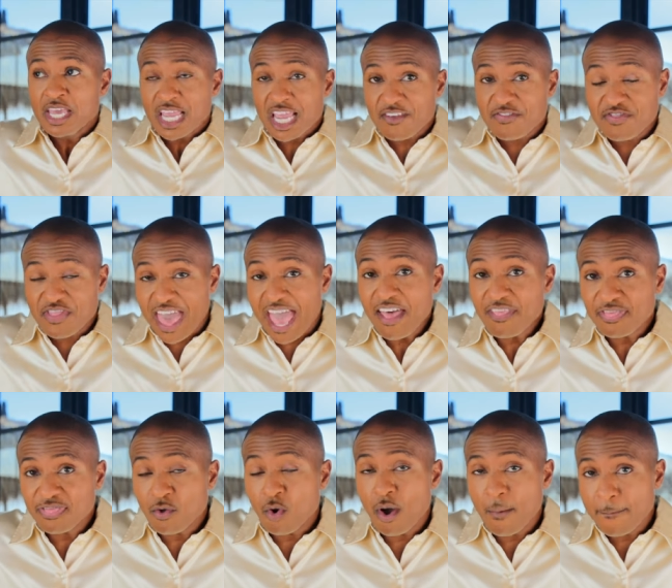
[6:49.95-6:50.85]
if
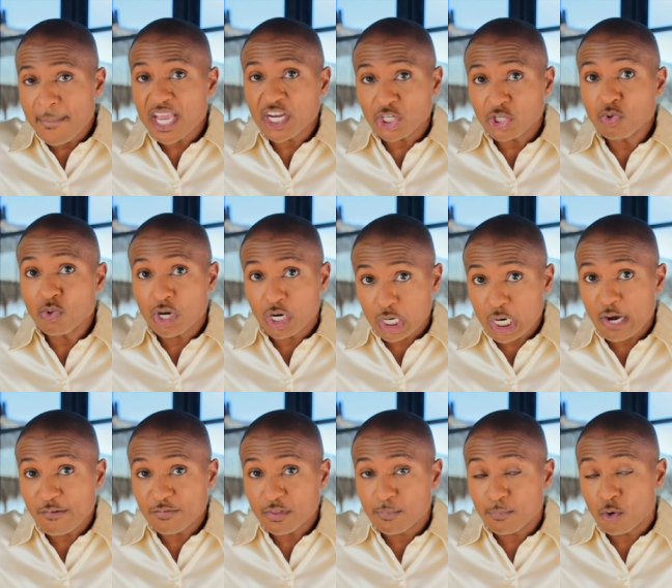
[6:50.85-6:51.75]
that thought makes you
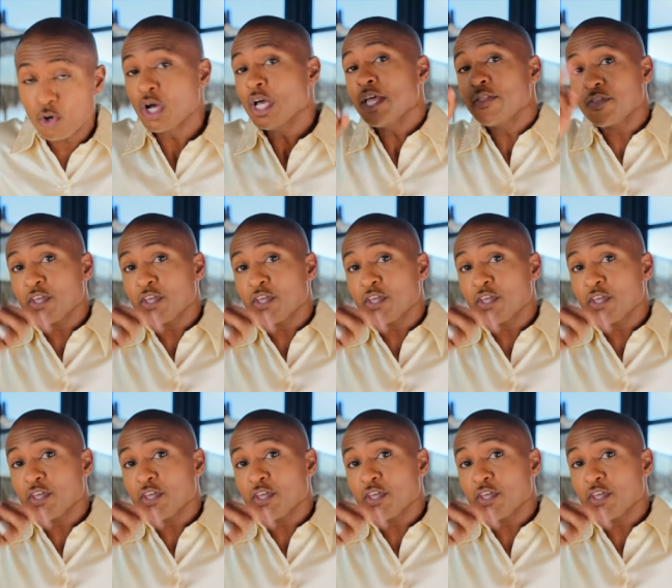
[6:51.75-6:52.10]
uncomfortable,